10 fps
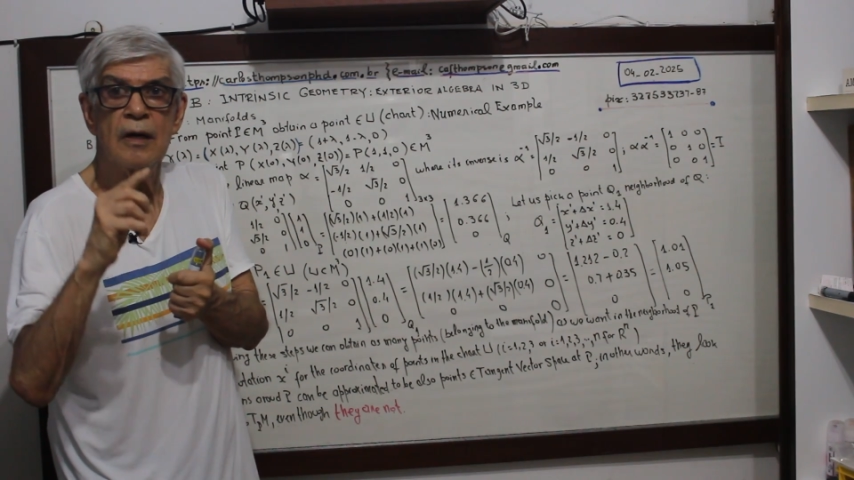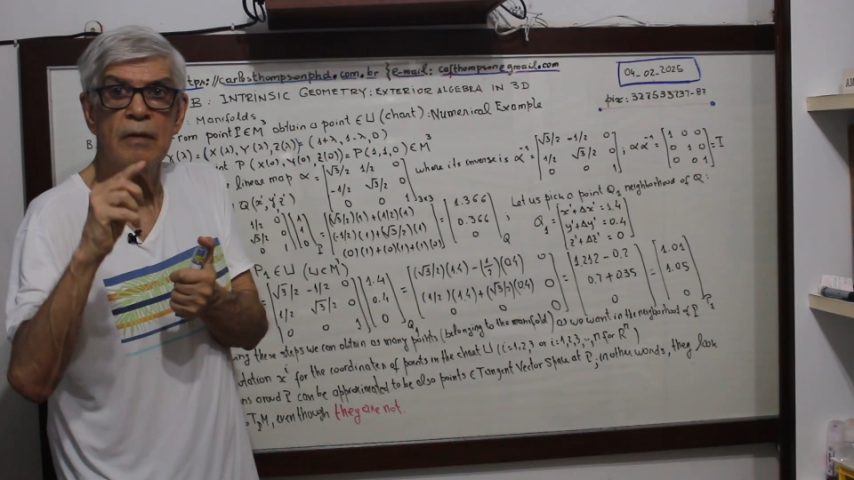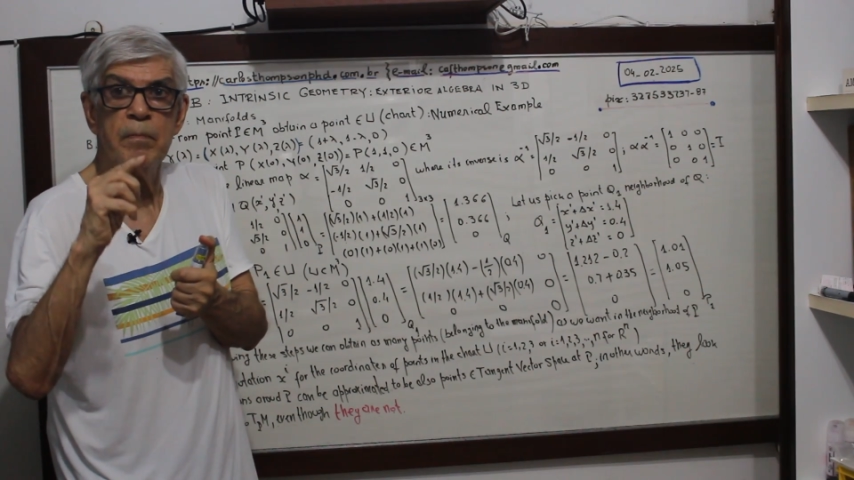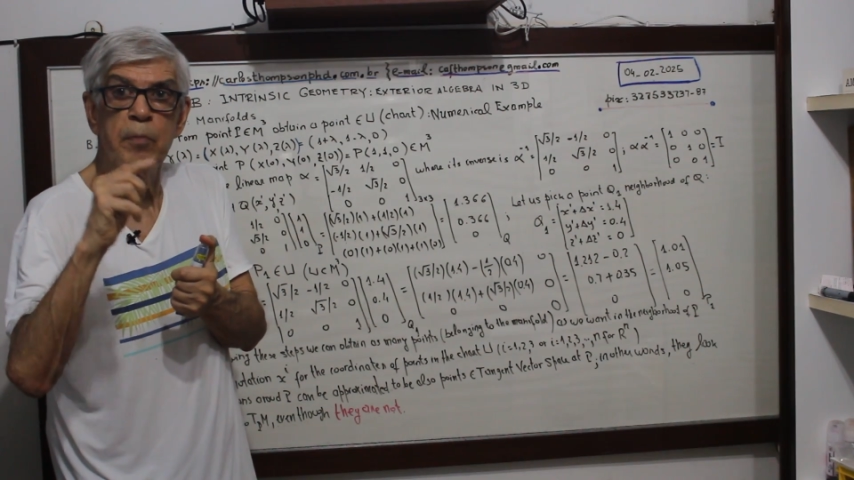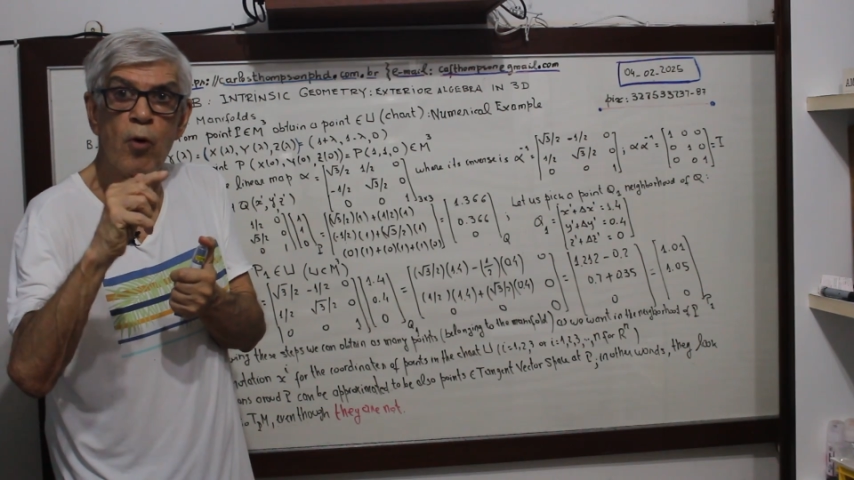
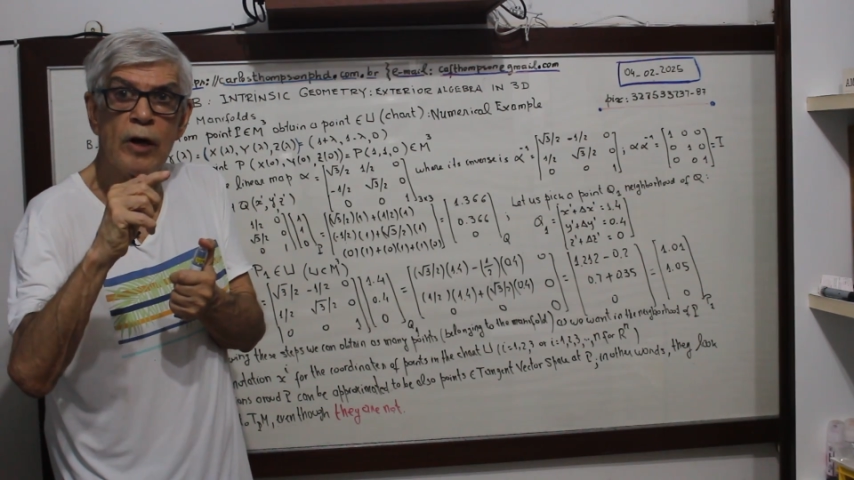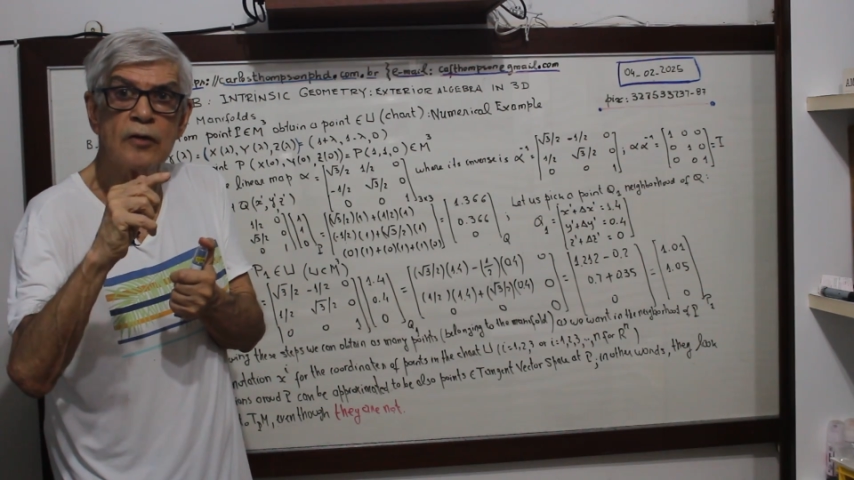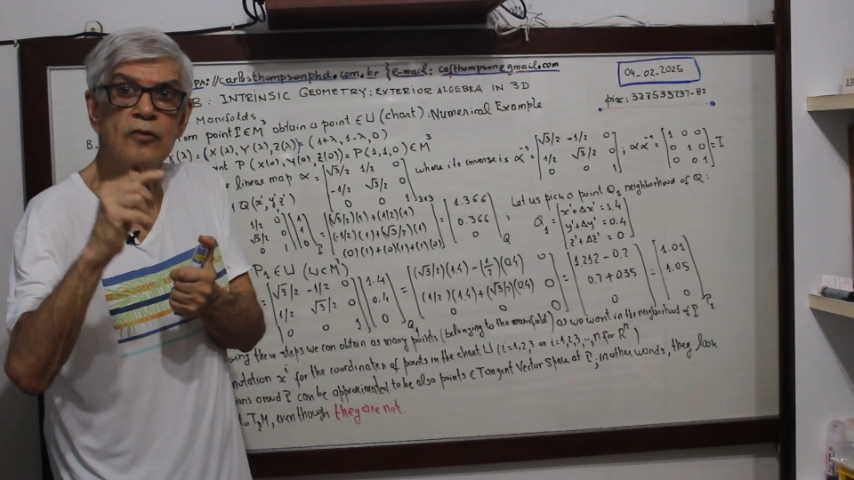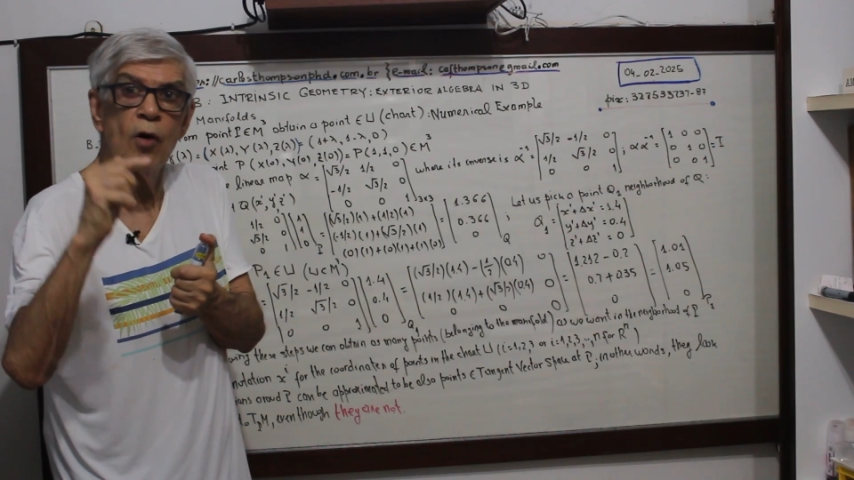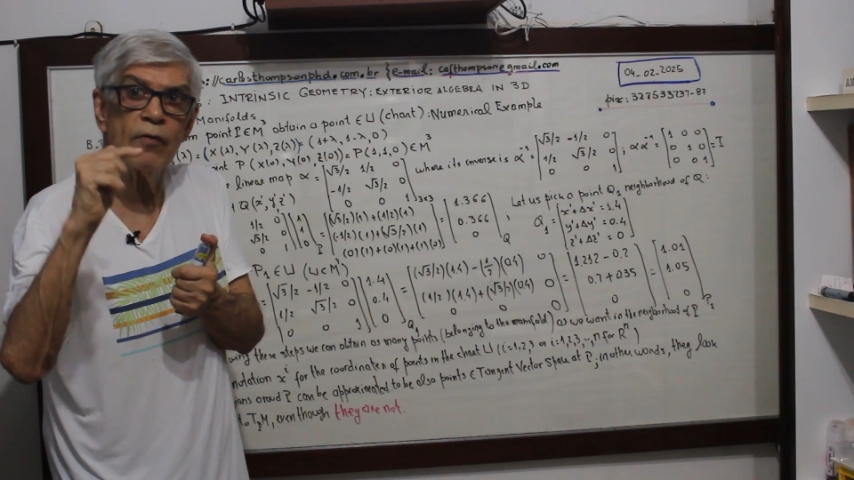in
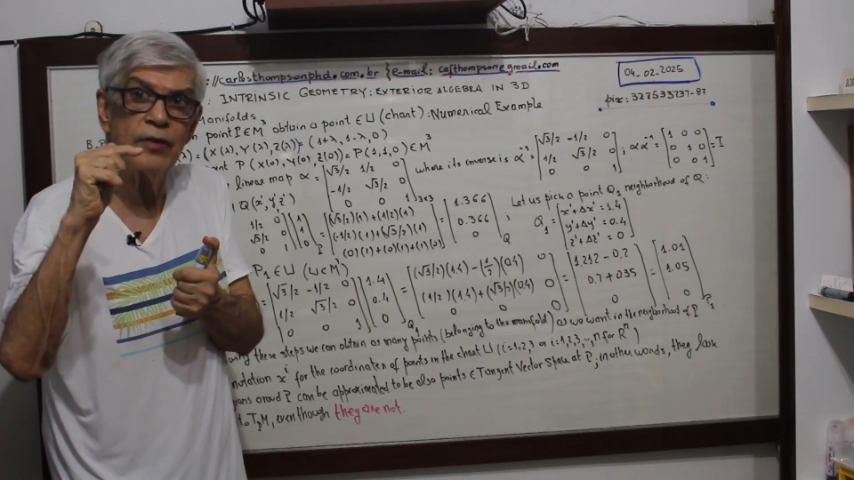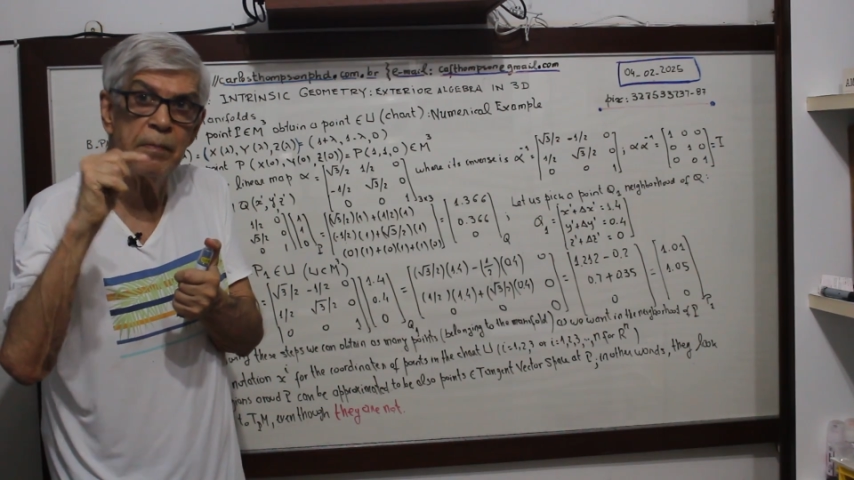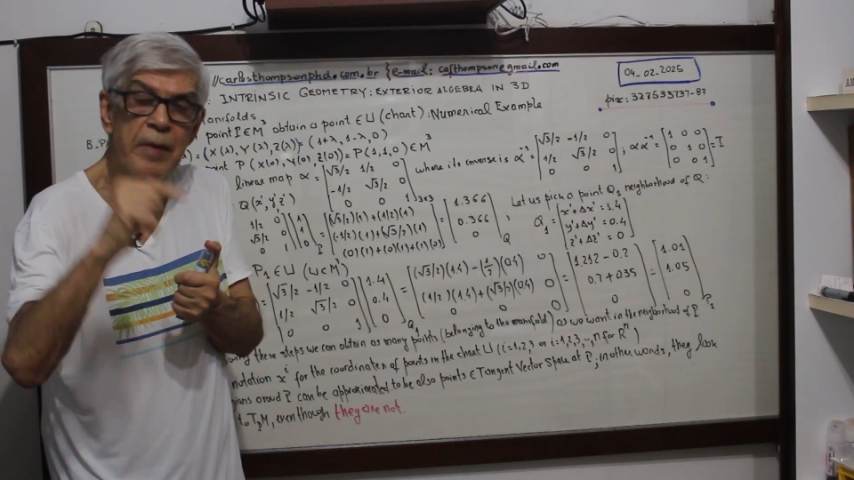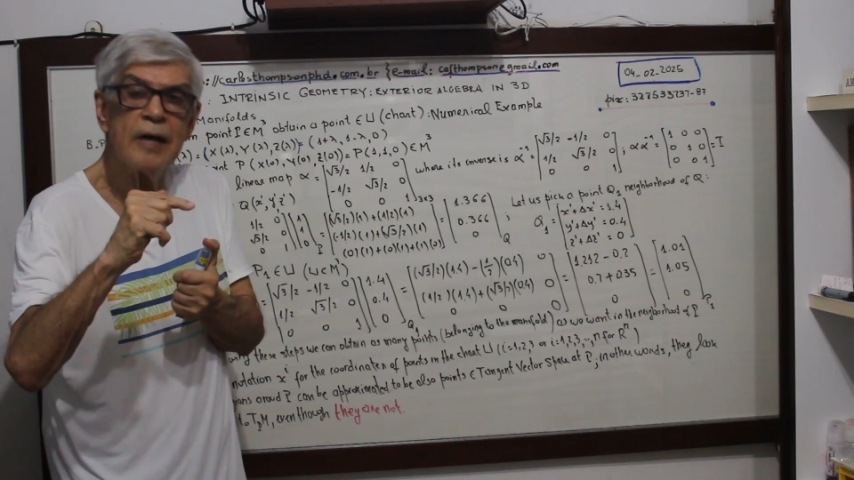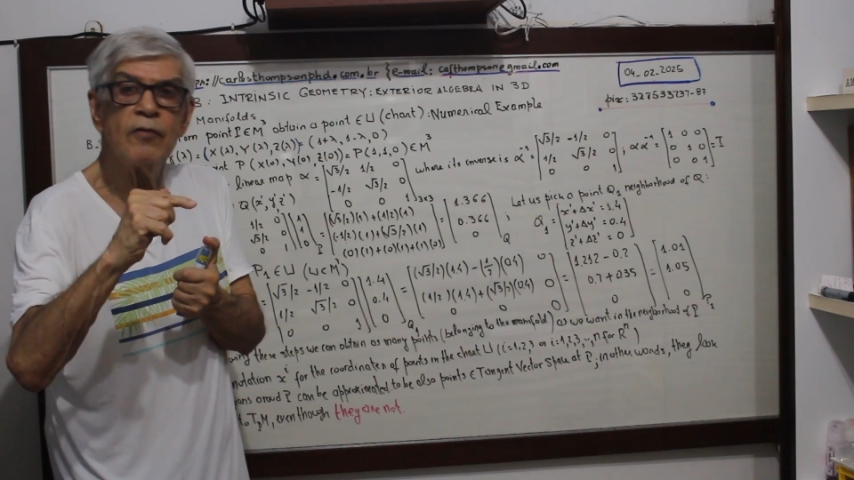points of
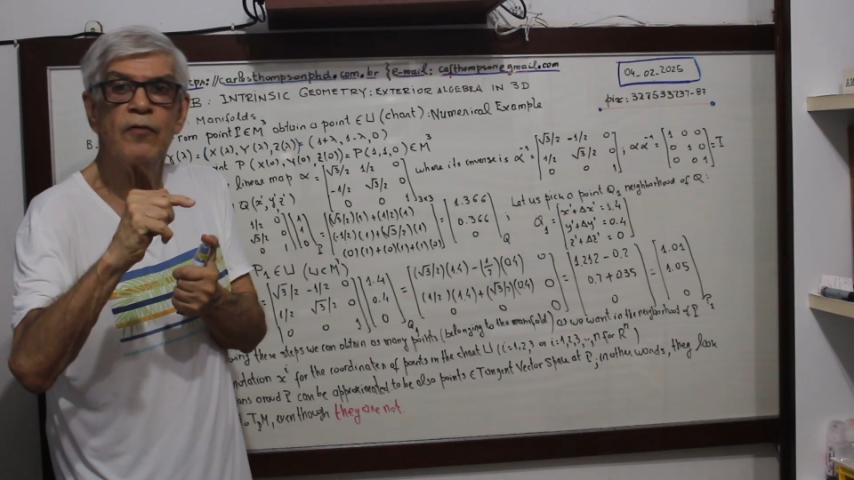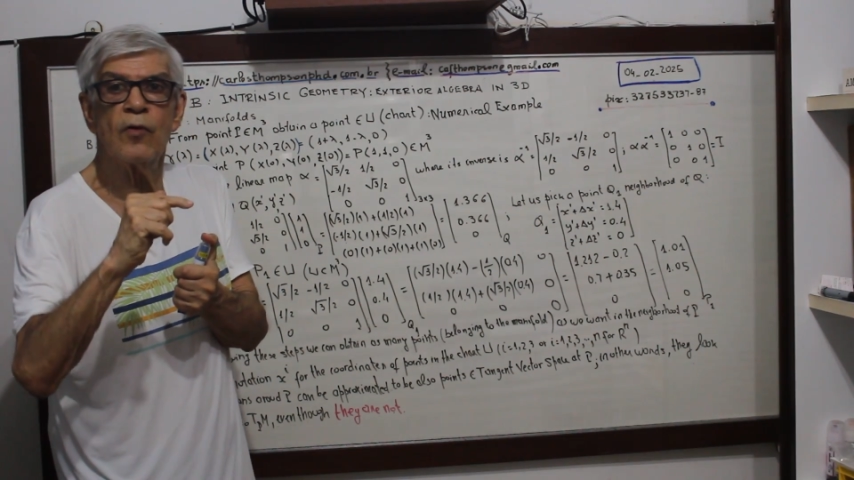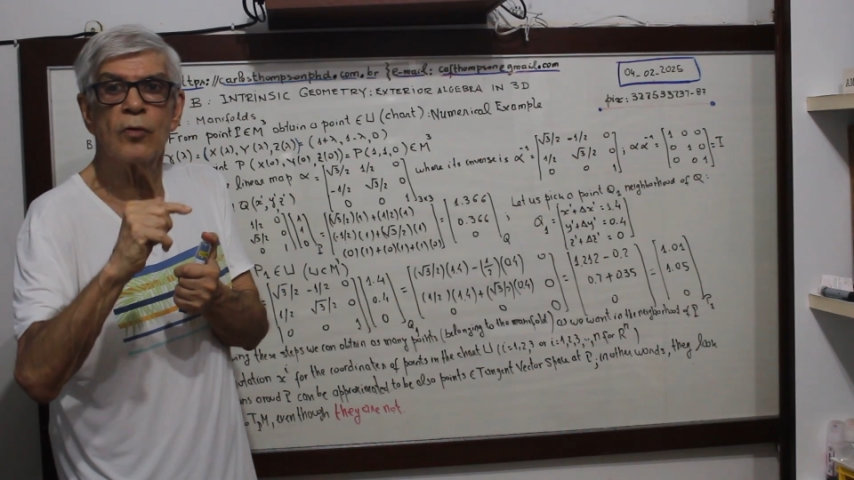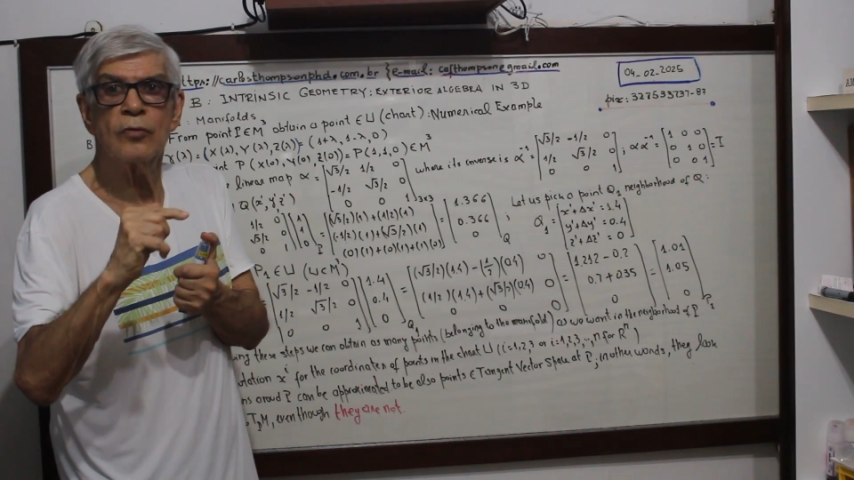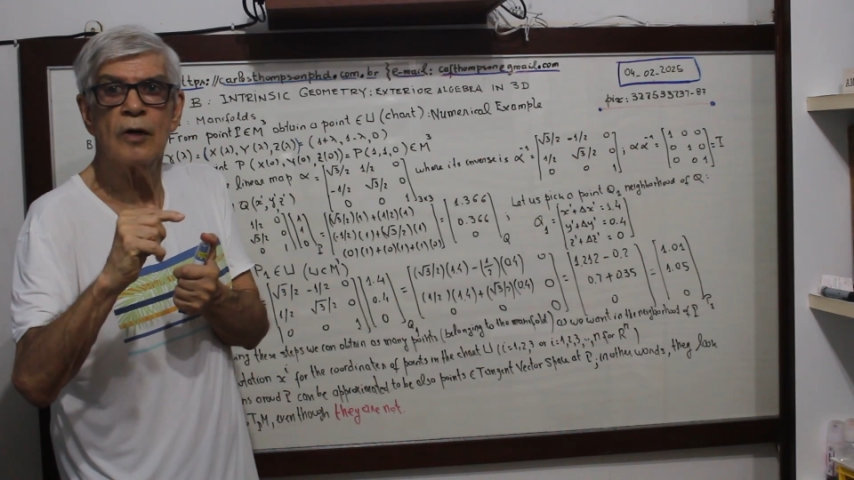the
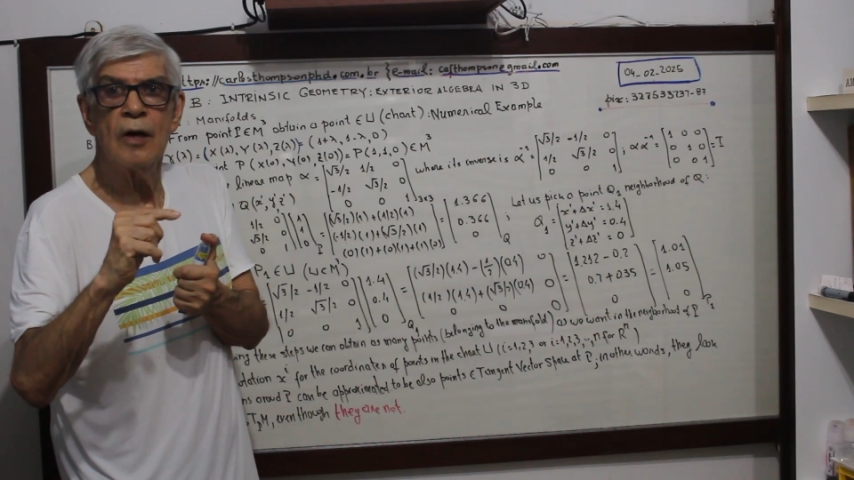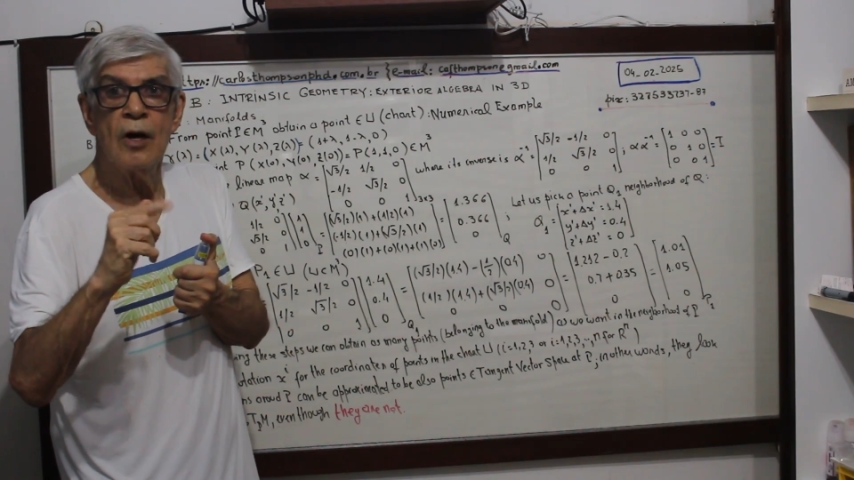manifold